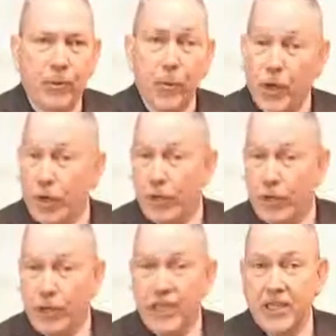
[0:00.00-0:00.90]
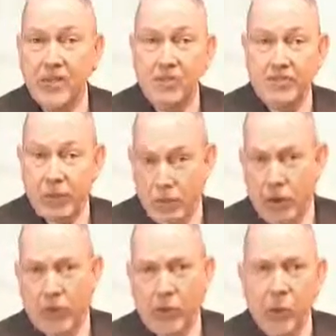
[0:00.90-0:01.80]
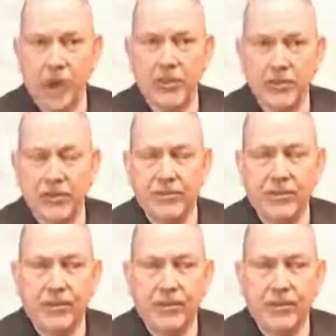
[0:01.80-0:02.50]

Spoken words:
What are their needs and what are their wants?